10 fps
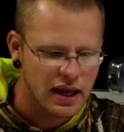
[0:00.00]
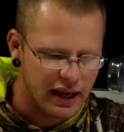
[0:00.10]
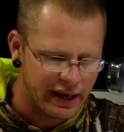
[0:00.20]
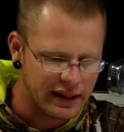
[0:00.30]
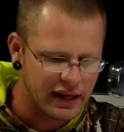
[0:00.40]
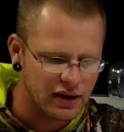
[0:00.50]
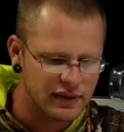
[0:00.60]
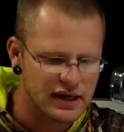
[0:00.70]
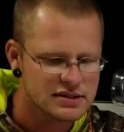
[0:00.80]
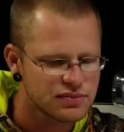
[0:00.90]
And then on
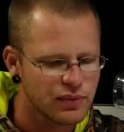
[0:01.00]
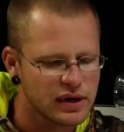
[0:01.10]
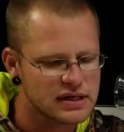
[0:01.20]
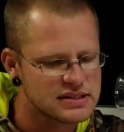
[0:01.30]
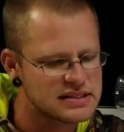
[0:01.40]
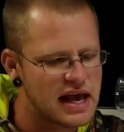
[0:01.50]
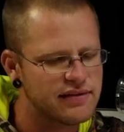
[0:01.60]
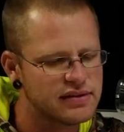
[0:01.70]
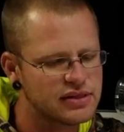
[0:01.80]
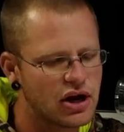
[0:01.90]
this, we went a
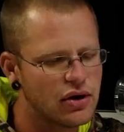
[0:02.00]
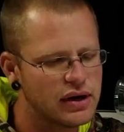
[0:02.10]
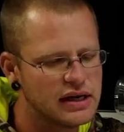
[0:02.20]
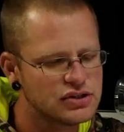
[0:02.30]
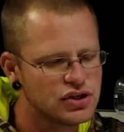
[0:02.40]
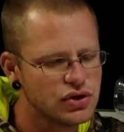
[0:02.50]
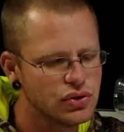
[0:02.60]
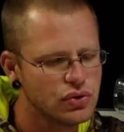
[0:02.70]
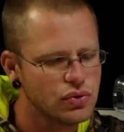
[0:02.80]
732